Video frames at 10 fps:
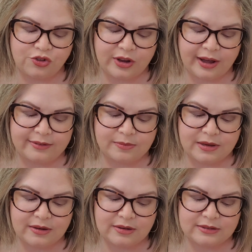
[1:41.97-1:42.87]

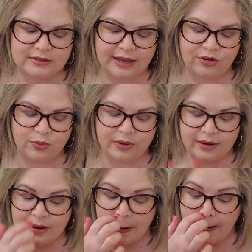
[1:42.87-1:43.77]
Jasmine,
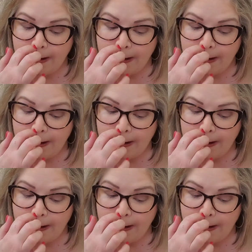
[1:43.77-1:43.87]
Sandalwood,